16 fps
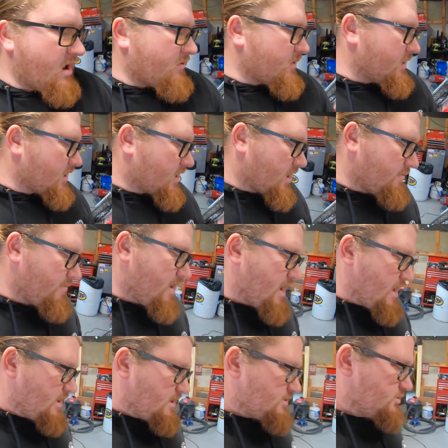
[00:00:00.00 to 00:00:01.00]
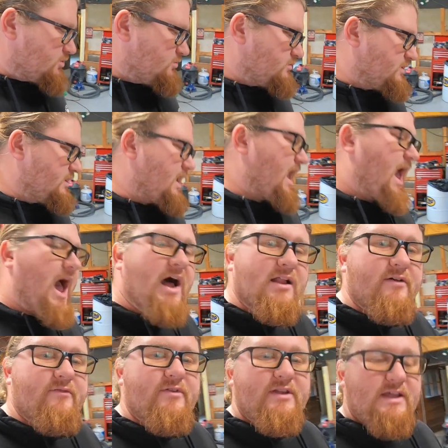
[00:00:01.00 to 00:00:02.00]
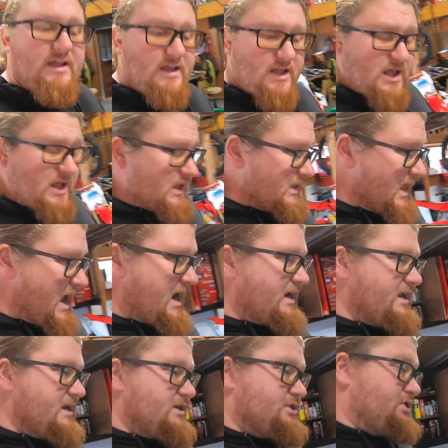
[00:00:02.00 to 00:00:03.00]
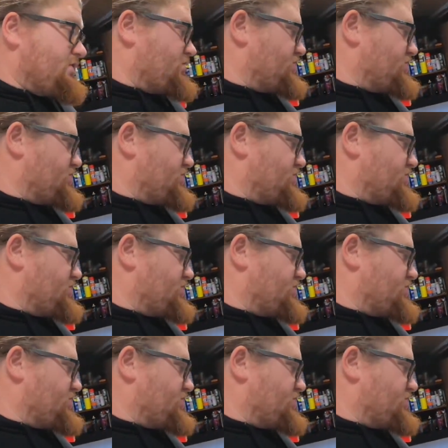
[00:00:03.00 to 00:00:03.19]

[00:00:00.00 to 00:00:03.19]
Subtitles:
we're gonna come on to the hell of a lot easier